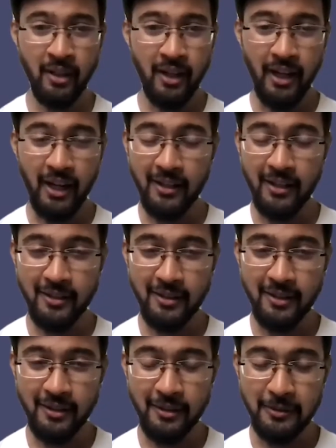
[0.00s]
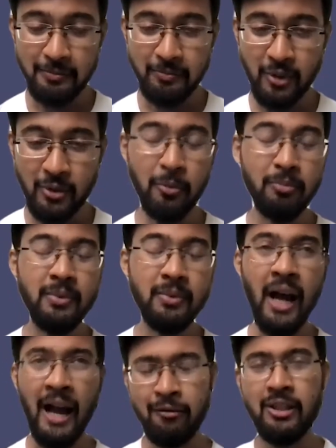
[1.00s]
And so
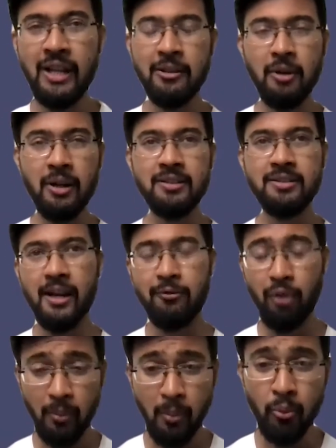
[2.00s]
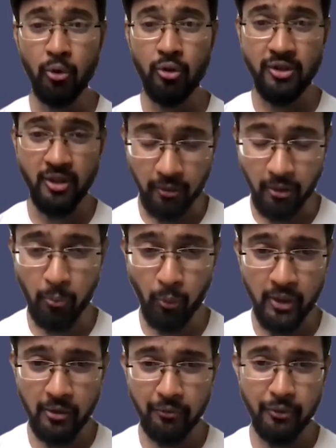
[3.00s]
I would like to understand from a more general
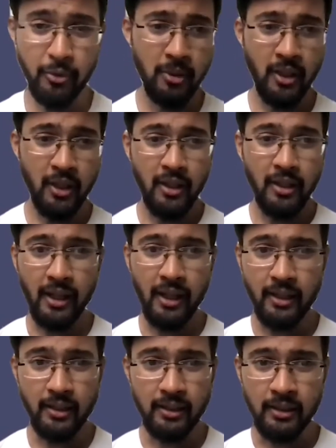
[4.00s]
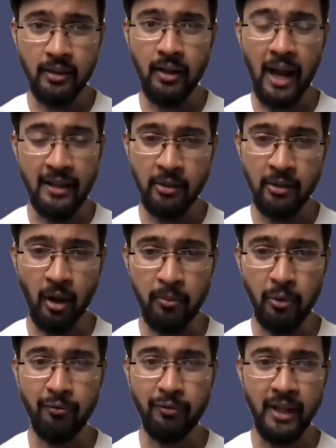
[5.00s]
point of view, like as a
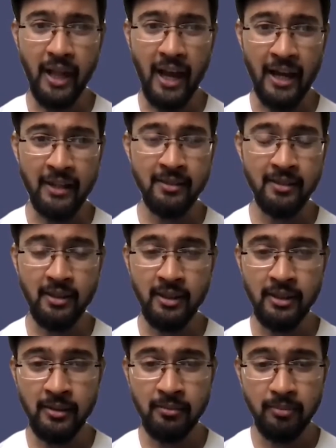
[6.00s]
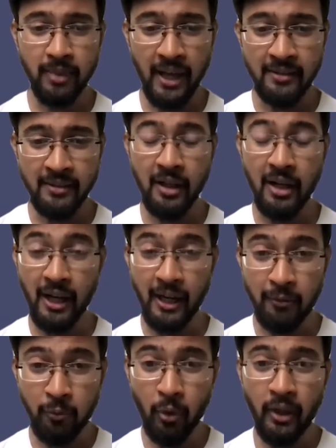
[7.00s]
non-profit, as an
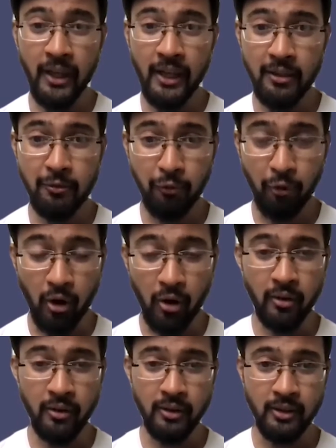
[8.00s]
advocate for